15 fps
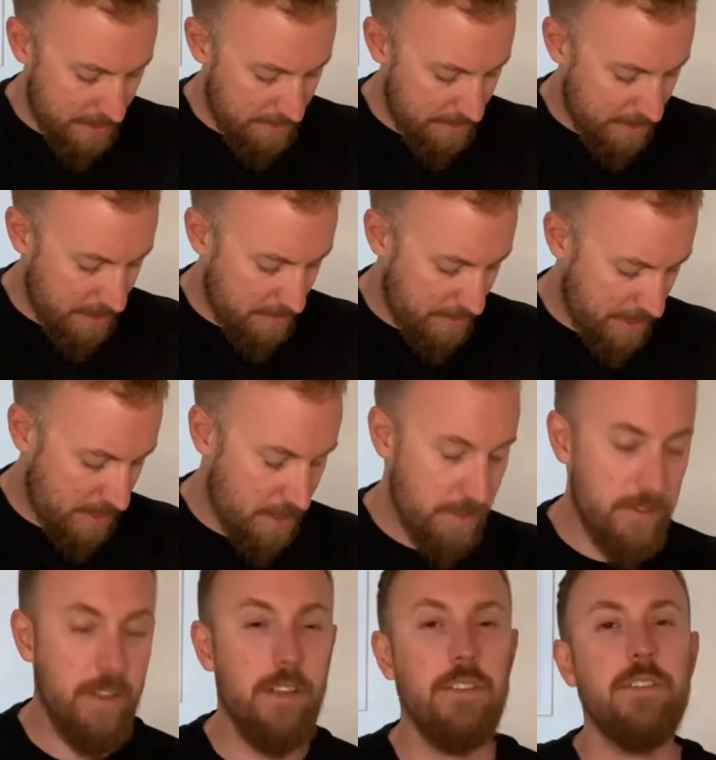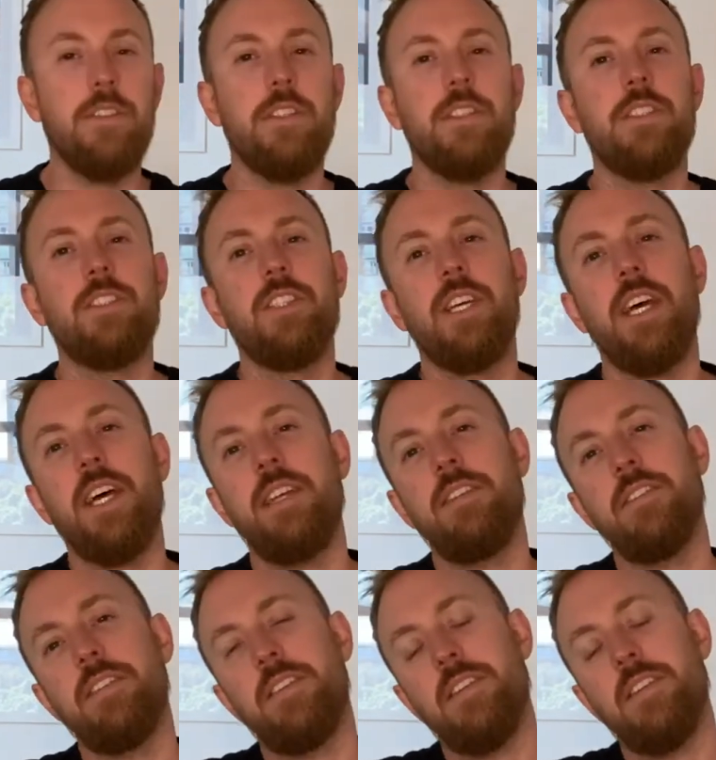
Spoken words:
Coming over onto the chest,